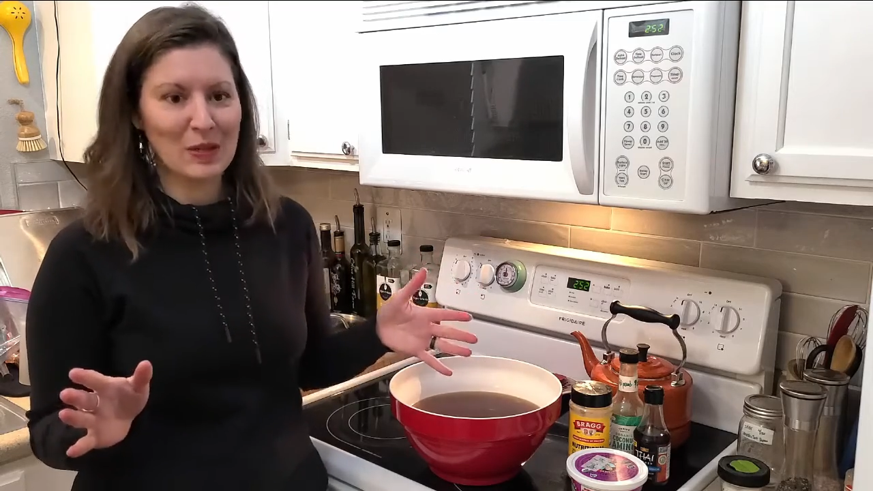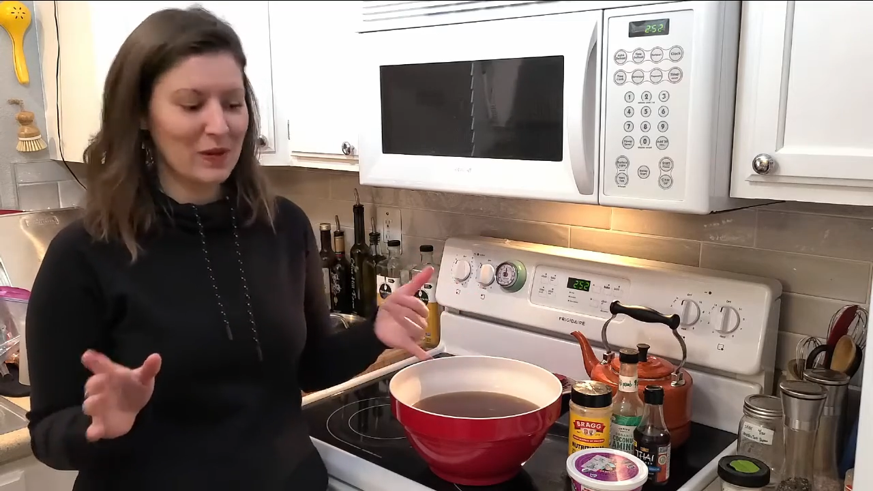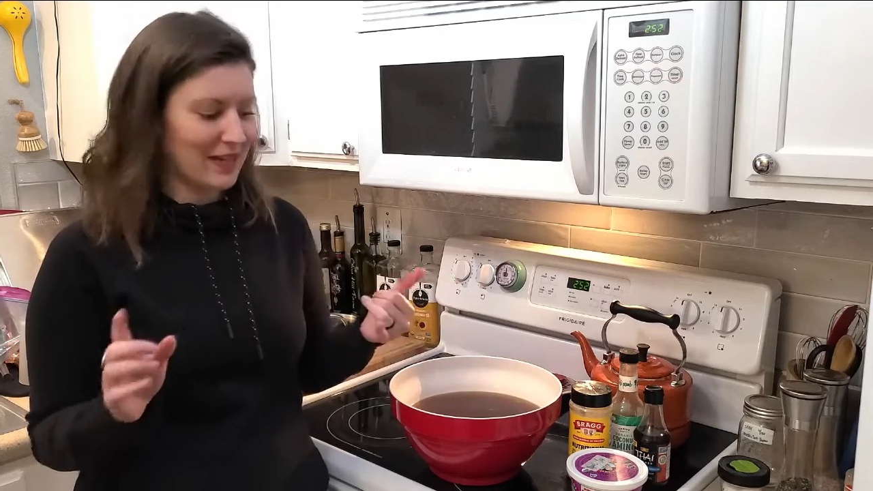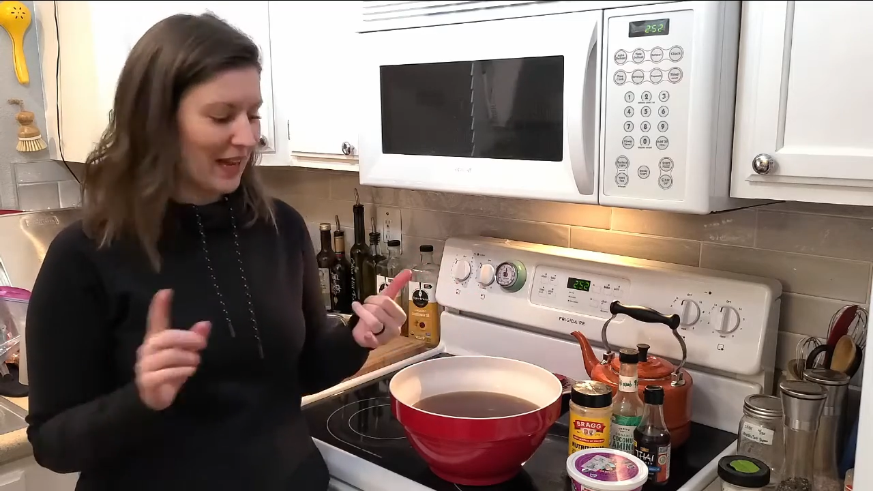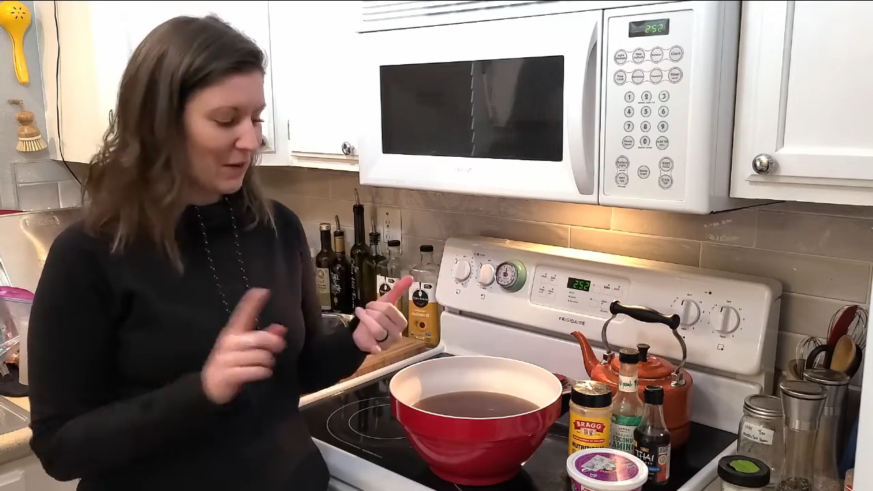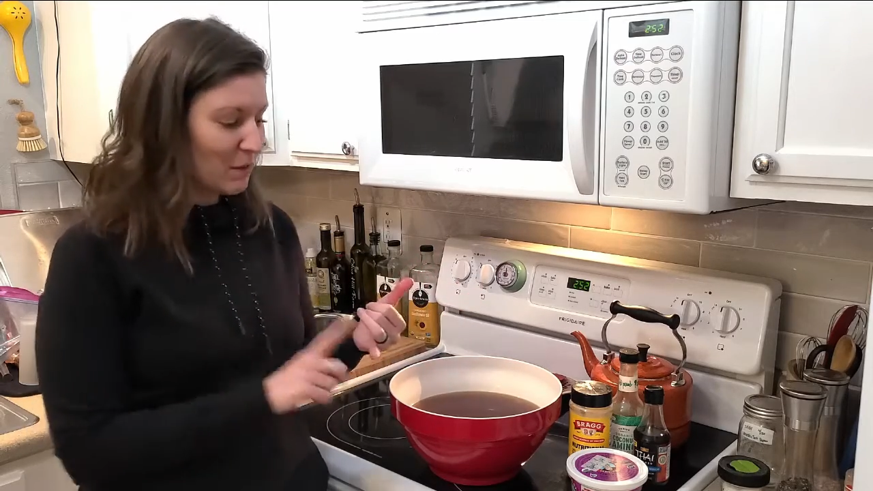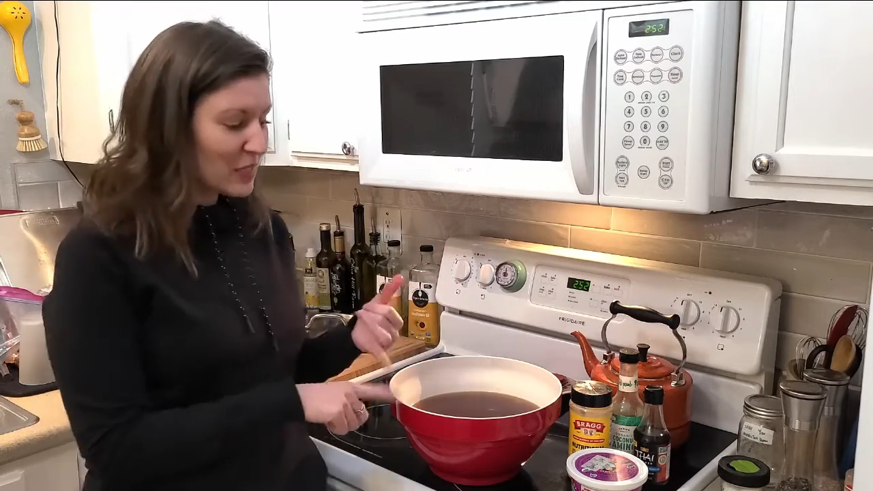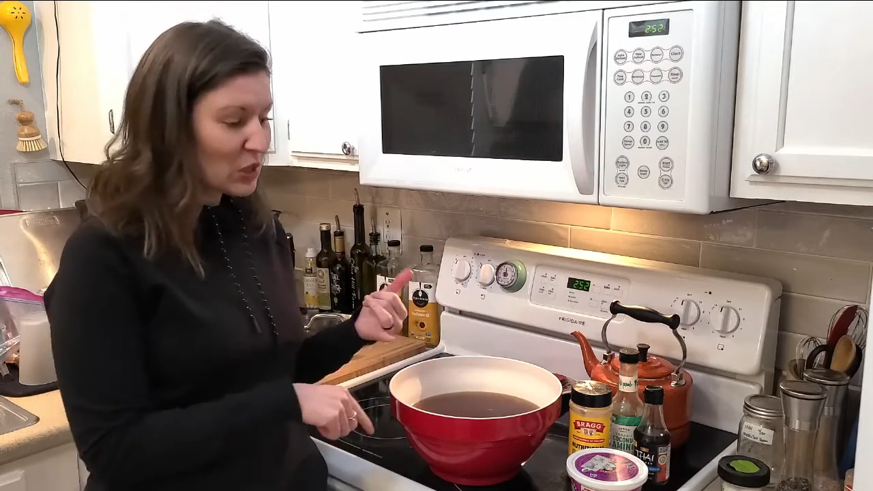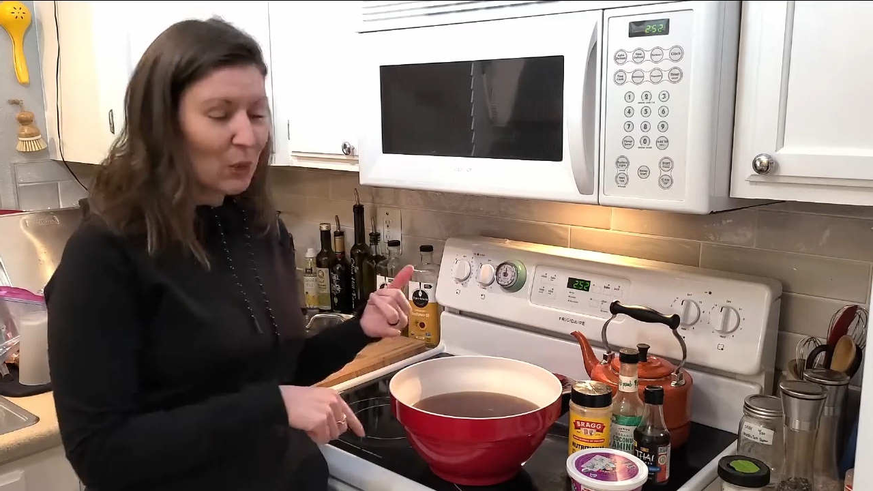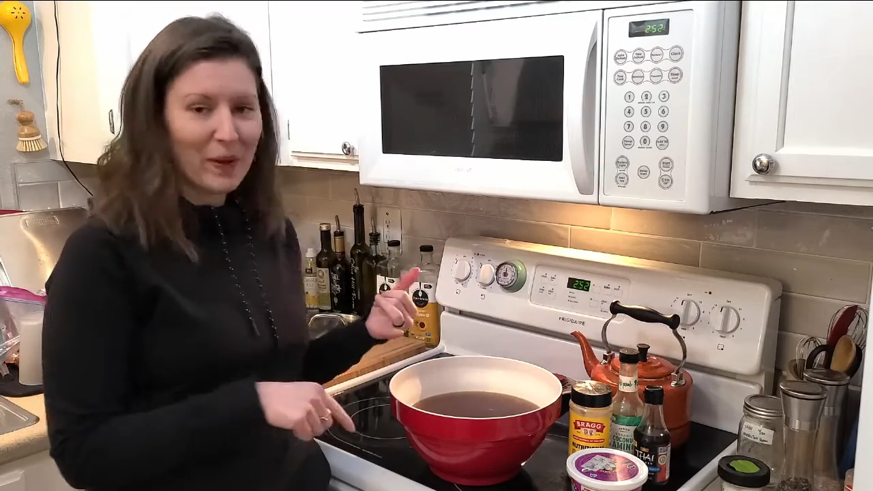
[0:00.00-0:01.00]
You can add
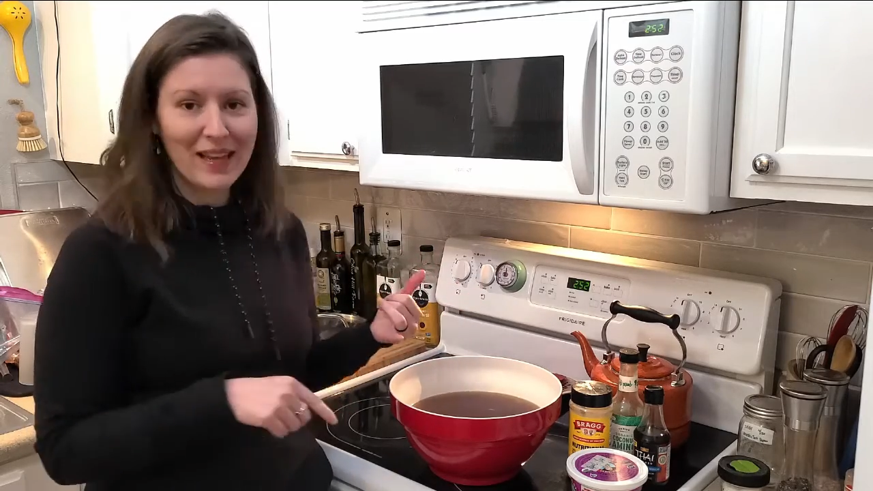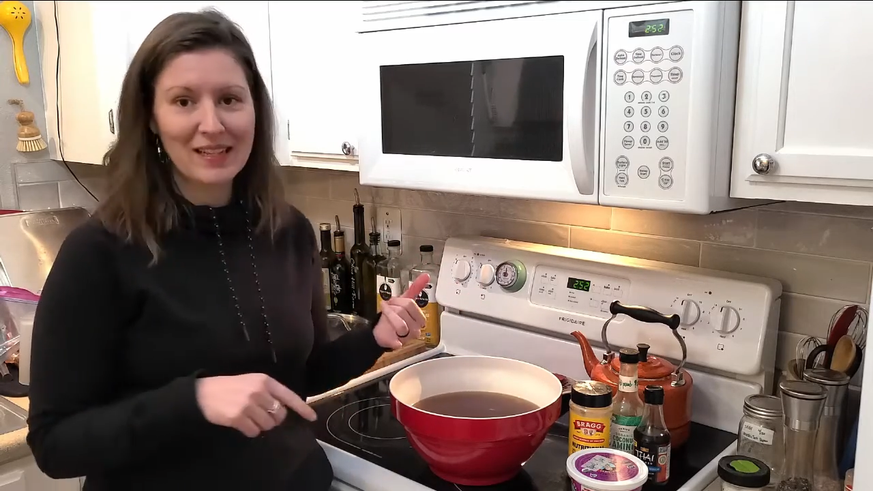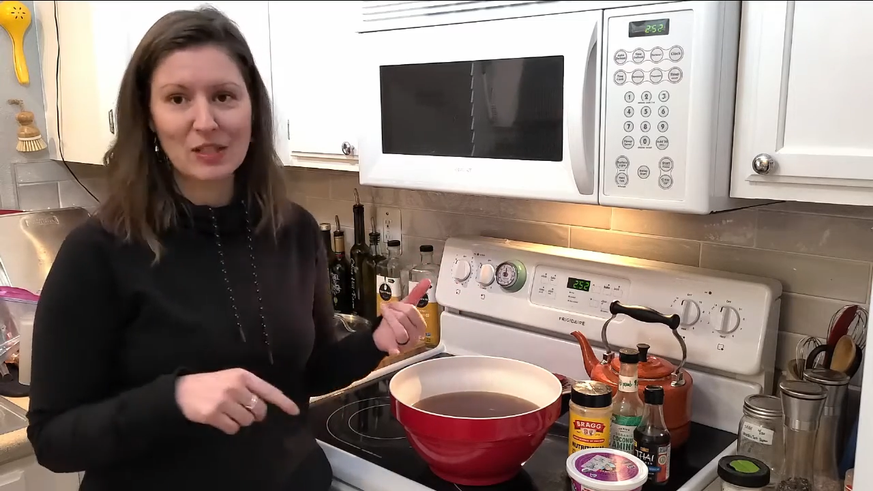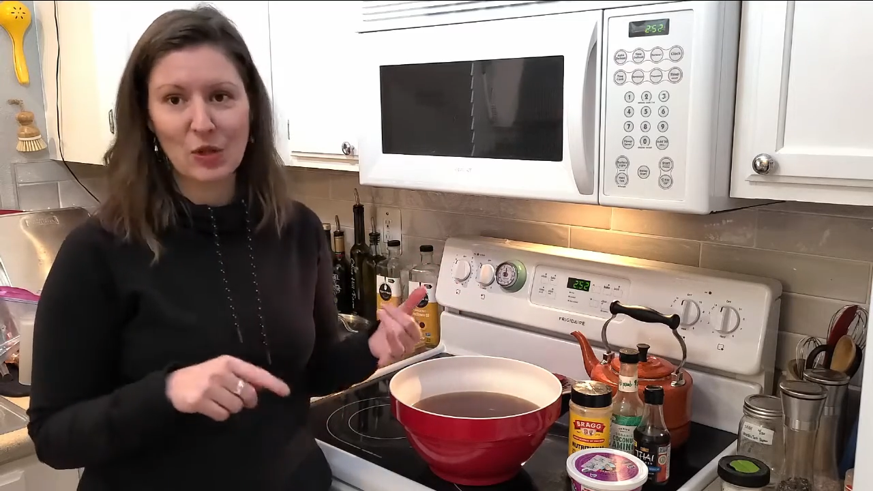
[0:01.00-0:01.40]
miso paste,